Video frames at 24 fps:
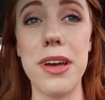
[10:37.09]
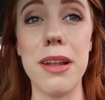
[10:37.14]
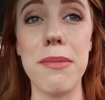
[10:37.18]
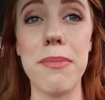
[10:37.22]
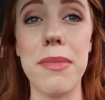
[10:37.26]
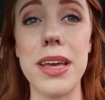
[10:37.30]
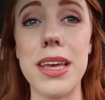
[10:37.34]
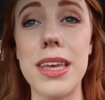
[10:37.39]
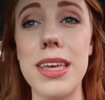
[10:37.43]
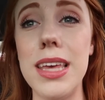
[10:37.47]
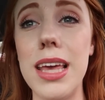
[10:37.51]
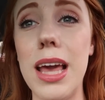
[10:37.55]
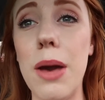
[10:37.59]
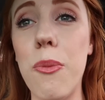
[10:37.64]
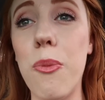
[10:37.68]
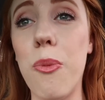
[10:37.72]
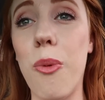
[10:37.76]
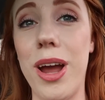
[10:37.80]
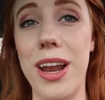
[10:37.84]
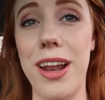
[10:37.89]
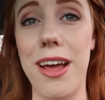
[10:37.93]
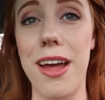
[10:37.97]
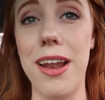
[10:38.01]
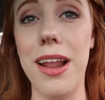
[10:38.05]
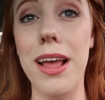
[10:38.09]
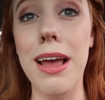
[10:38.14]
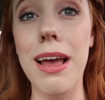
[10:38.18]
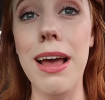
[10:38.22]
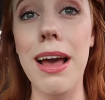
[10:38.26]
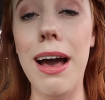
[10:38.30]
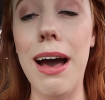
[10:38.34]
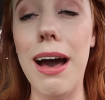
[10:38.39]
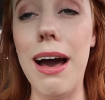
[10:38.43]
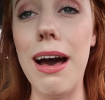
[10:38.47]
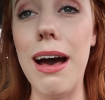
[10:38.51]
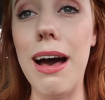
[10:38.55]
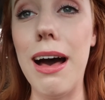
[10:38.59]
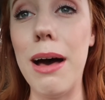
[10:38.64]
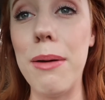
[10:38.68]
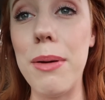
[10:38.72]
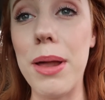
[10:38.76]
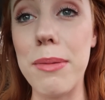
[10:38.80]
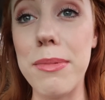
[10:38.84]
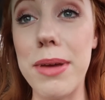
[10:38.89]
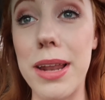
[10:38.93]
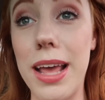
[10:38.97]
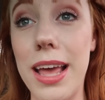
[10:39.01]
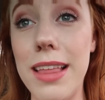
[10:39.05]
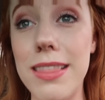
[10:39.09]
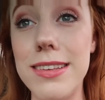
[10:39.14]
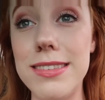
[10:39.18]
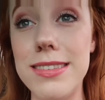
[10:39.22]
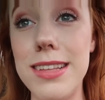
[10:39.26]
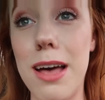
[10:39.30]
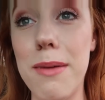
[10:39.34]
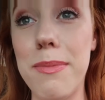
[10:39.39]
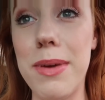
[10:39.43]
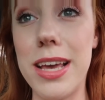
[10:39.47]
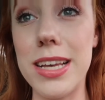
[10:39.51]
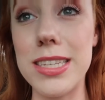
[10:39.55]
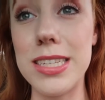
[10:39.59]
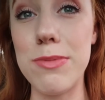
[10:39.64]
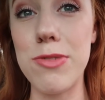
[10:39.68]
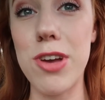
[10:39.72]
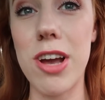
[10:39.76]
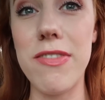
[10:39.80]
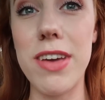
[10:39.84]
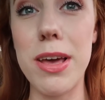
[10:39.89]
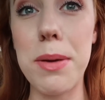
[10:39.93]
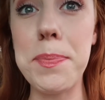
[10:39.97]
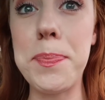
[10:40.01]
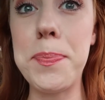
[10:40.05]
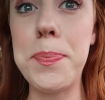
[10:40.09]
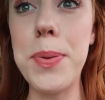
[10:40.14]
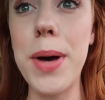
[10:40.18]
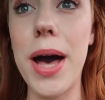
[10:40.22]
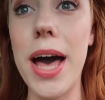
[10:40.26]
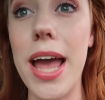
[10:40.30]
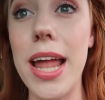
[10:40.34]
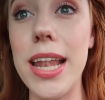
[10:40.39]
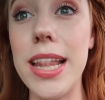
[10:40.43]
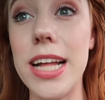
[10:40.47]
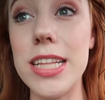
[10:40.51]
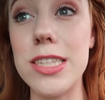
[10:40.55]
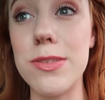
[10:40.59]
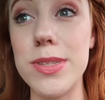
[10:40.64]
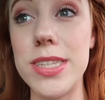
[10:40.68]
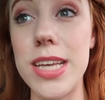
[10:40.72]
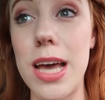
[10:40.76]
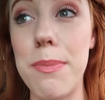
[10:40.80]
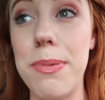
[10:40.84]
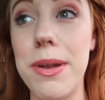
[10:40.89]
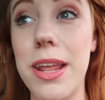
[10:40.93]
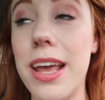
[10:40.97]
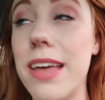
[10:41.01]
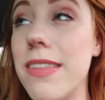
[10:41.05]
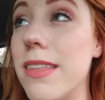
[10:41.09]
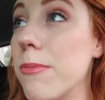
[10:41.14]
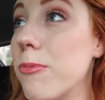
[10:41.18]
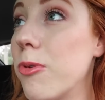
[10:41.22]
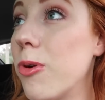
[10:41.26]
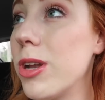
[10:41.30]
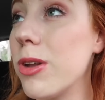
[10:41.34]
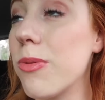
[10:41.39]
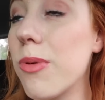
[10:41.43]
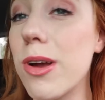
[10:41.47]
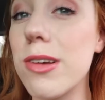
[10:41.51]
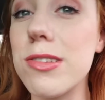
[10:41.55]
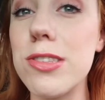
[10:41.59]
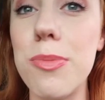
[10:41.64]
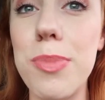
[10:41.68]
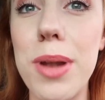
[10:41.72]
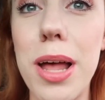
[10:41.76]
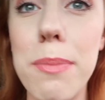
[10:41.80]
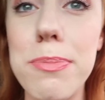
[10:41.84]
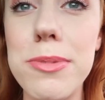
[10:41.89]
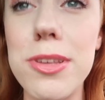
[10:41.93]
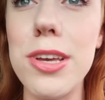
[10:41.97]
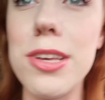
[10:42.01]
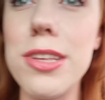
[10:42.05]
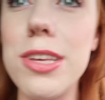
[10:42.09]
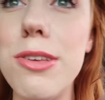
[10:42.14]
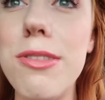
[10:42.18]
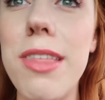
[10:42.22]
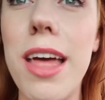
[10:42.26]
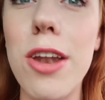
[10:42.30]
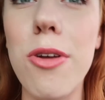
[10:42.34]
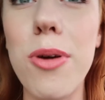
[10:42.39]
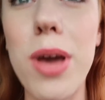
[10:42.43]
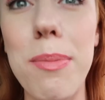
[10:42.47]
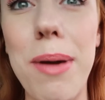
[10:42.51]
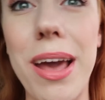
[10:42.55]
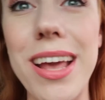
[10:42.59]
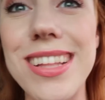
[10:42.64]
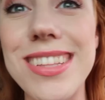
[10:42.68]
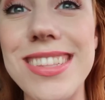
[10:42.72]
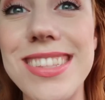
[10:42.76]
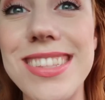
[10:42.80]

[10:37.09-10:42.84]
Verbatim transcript: it and I'm like, yeah, why not? And I'm gonna end this now because I'm driving, but that's what's happening, and I'm going to rehearsal, but I'll update you then. Okay, bye.